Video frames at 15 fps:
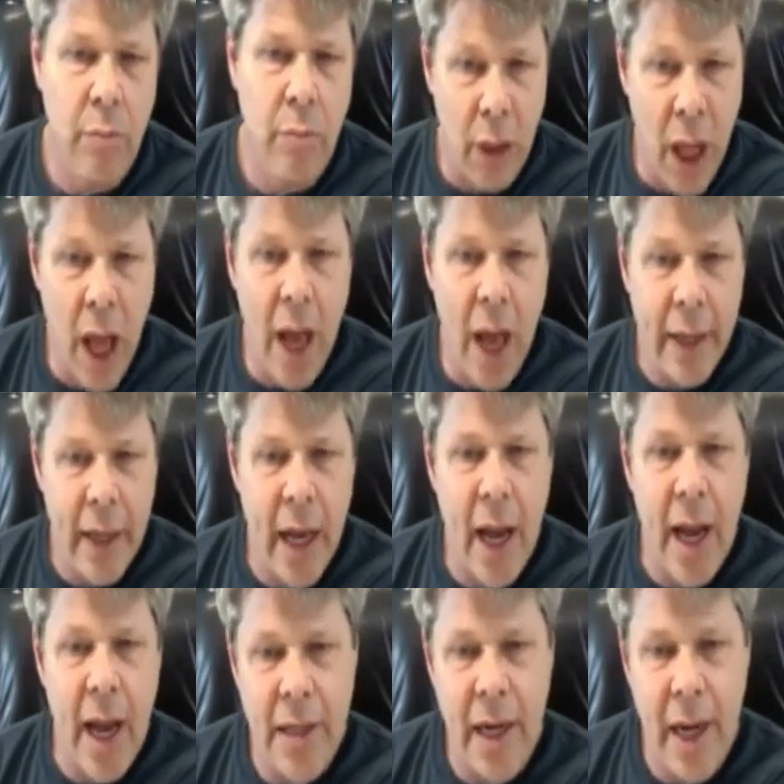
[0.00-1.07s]
blind
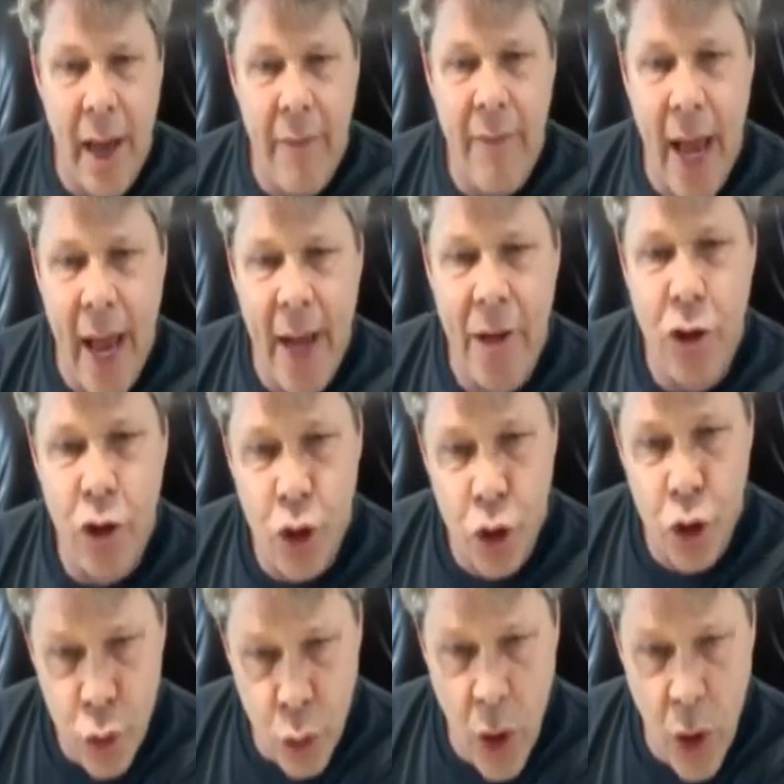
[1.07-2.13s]
guys that have had
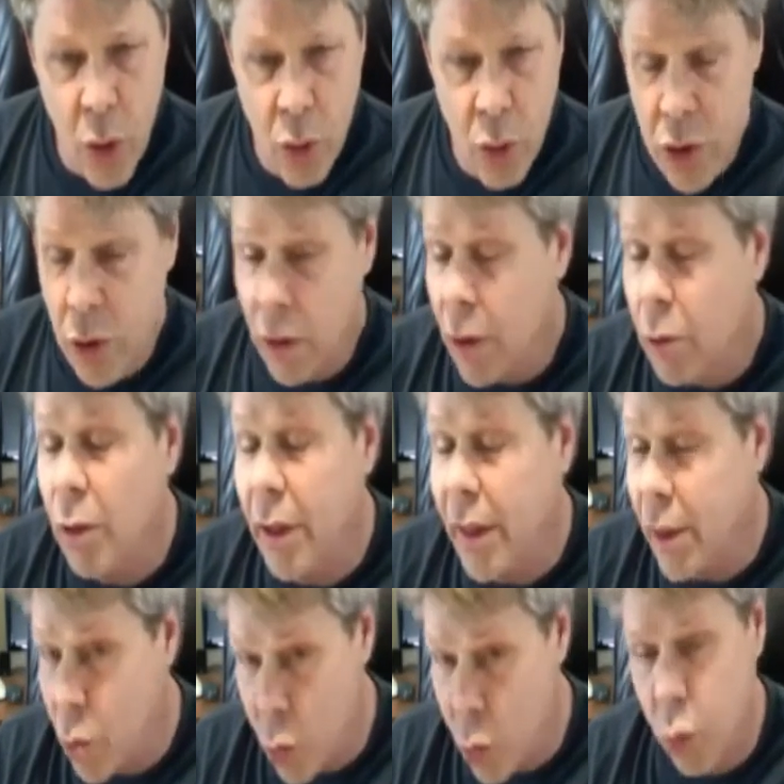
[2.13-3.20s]
strokes
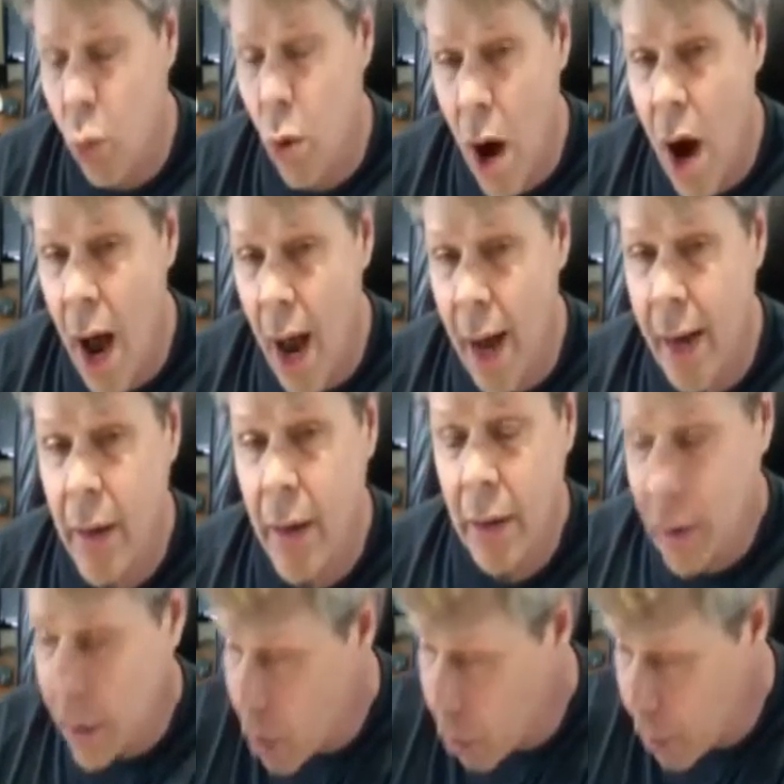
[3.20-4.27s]
literally cry
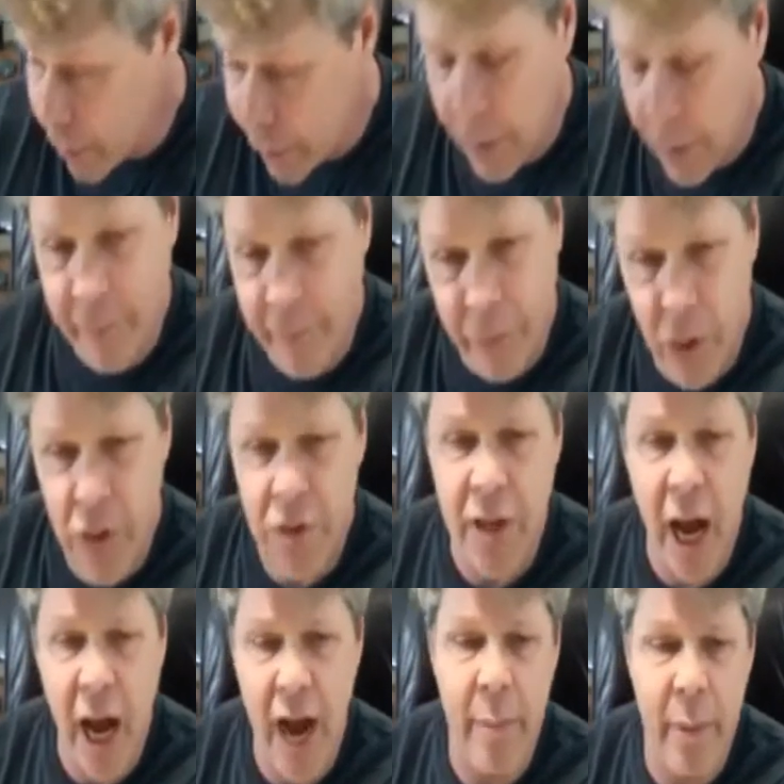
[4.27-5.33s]
going for the first
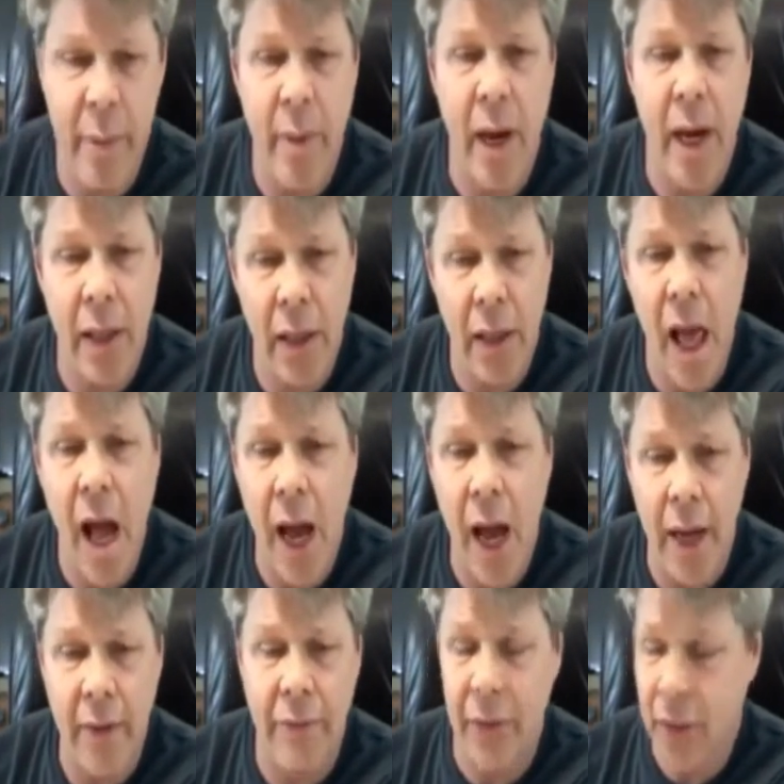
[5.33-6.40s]
time in my
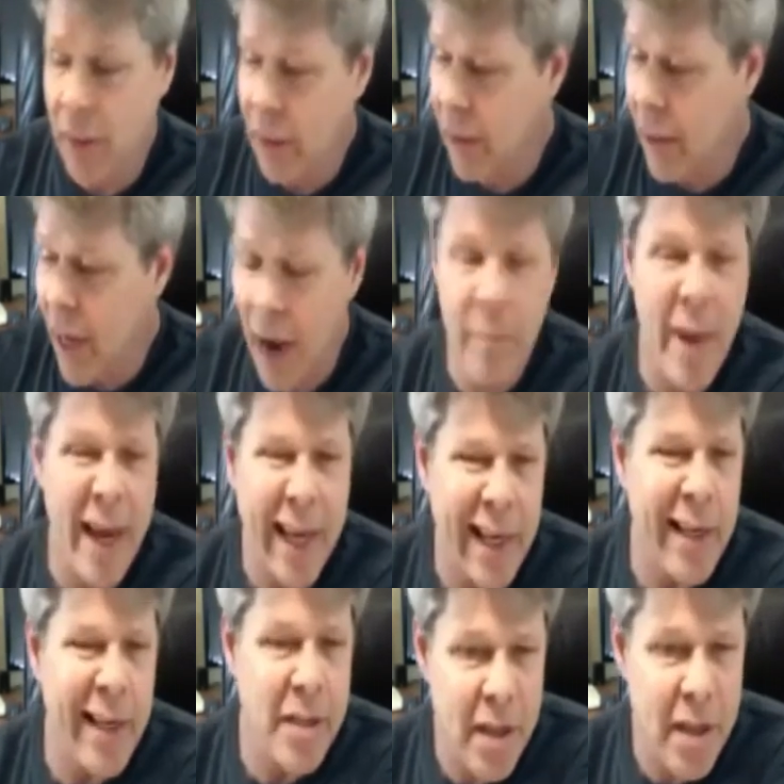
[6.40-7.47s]
life I'm
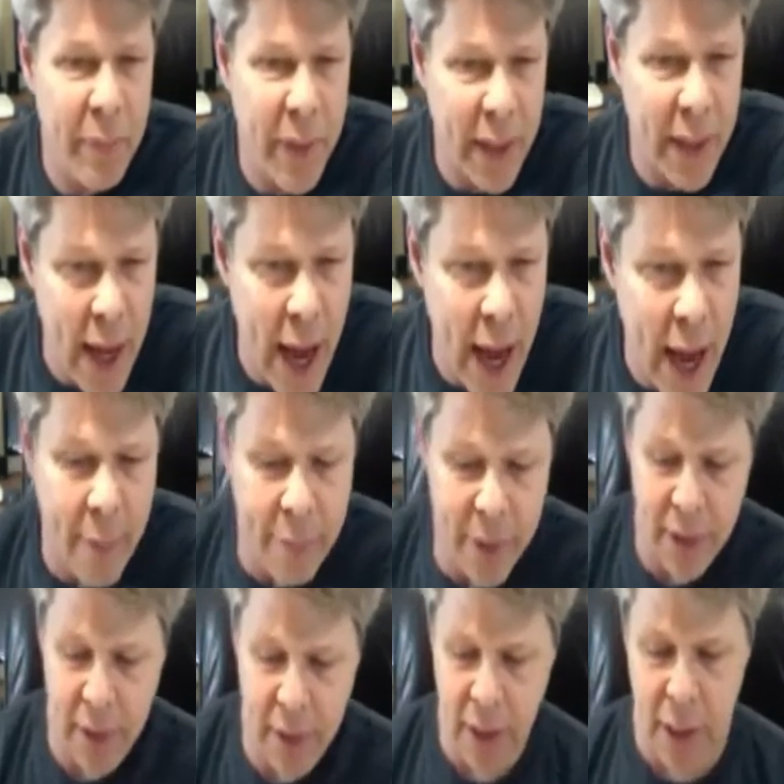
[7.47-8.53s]
making something
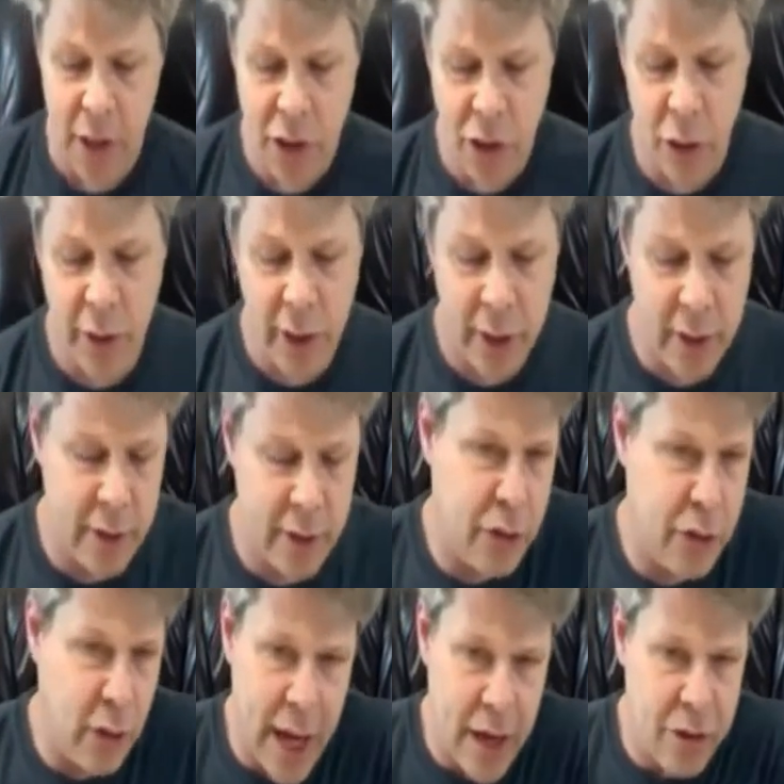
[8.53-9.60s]
happen. So,
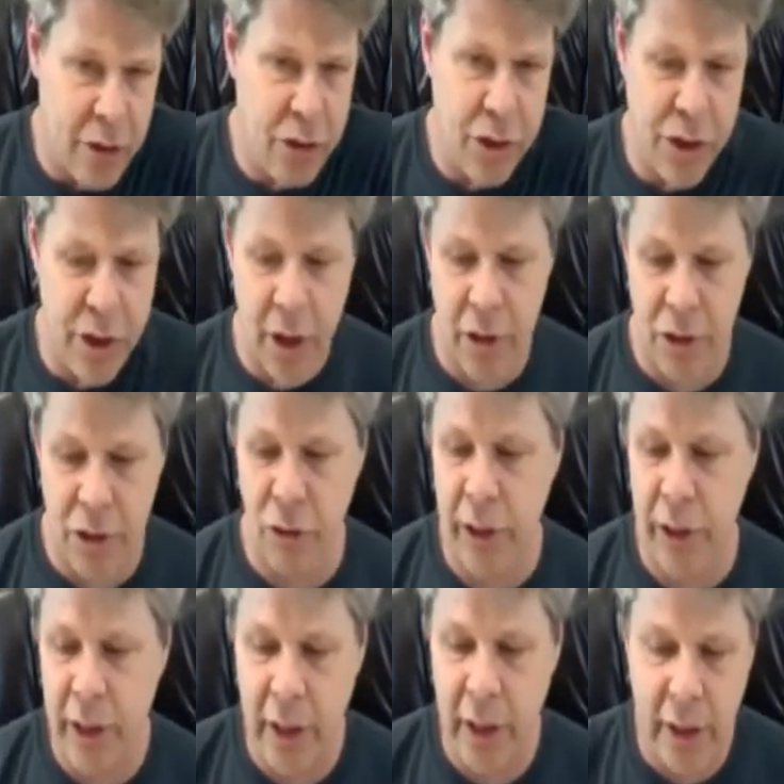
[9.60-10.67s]
so as you shared,
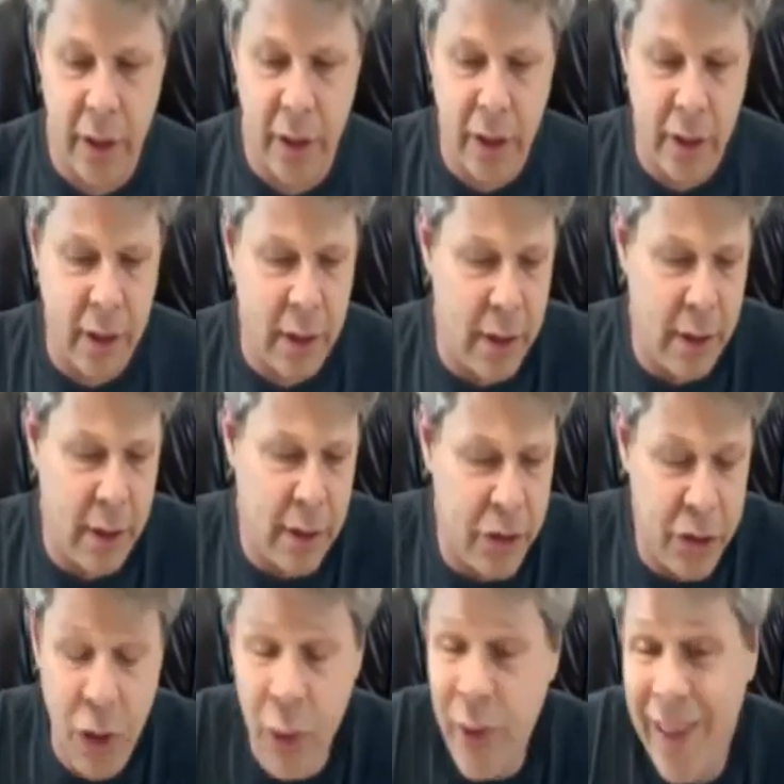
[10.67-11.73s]
Julie,
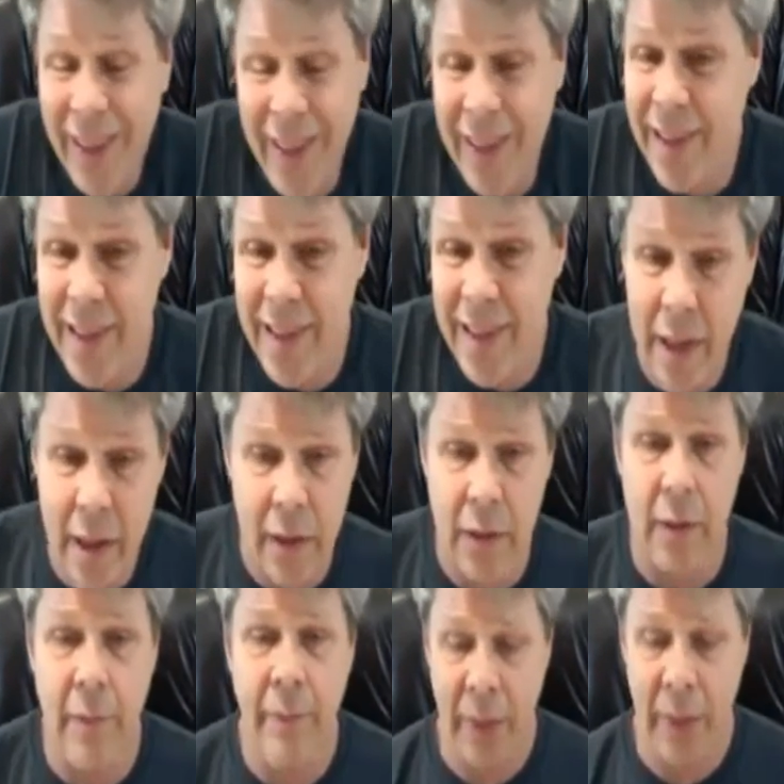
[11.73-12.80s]
do it
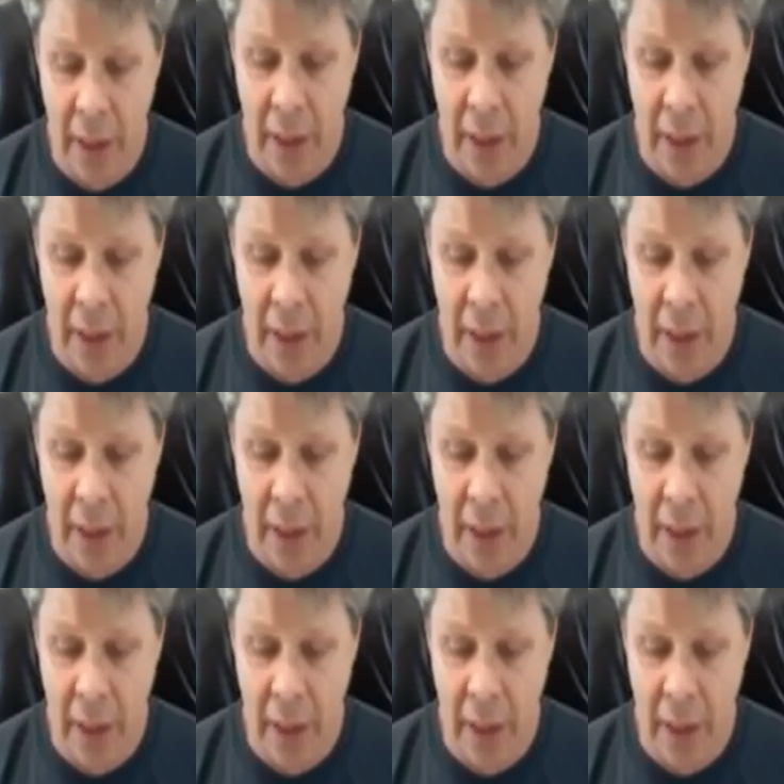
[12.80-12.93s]
until.